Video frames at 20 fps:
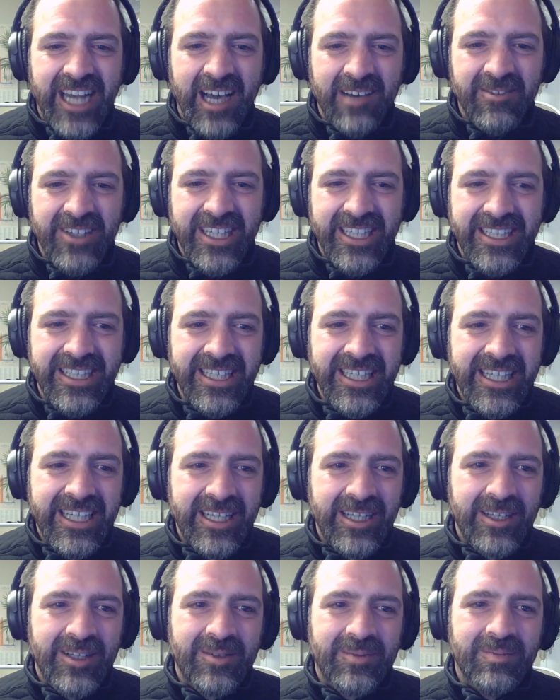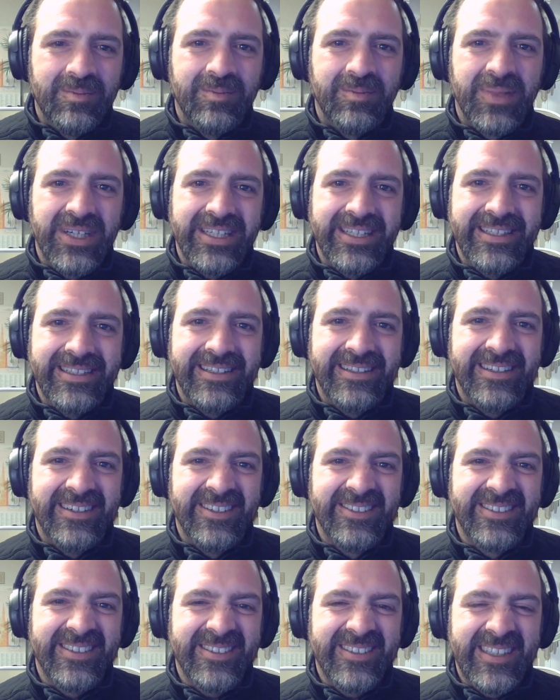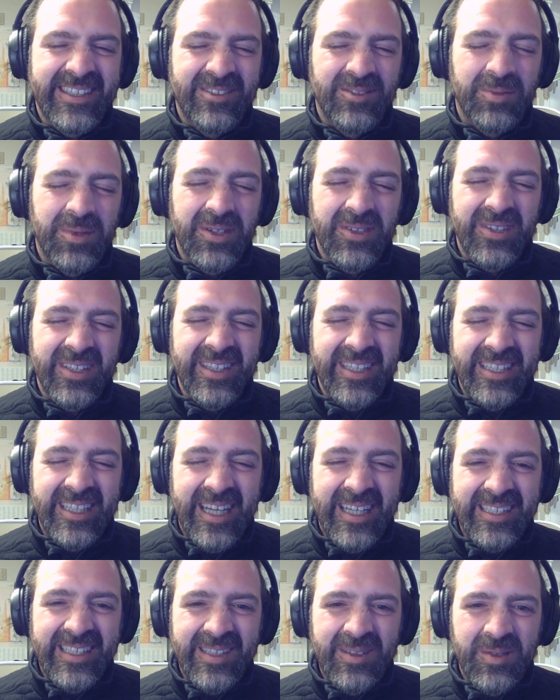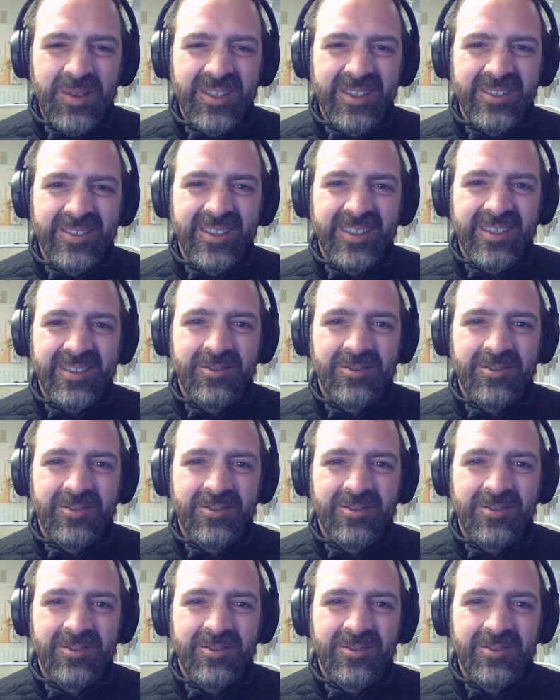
Java. But also things broke in the .NET world,